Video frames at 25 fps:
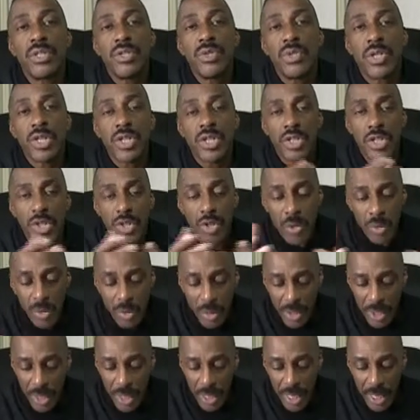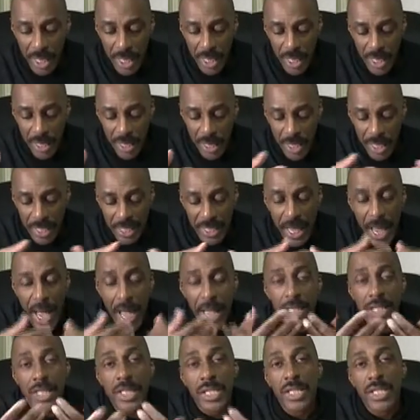you can use this
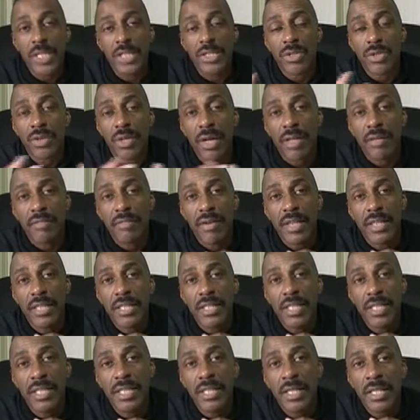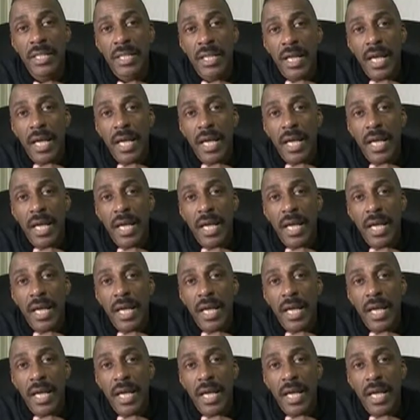energy to your advantage.